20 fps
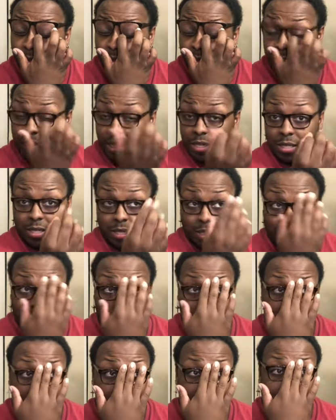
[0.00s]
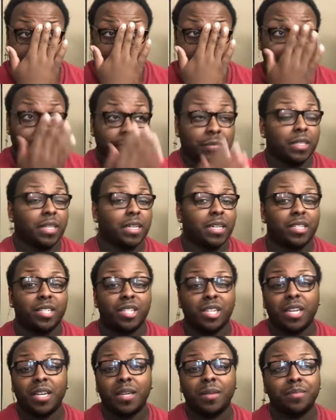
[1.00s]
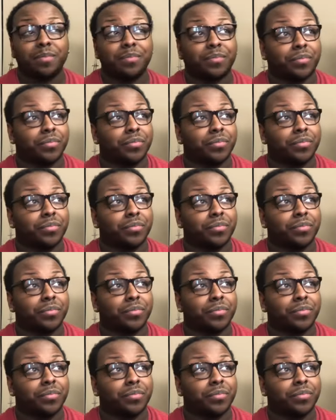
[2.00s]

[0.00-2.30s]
dress that she had on, looking cheap.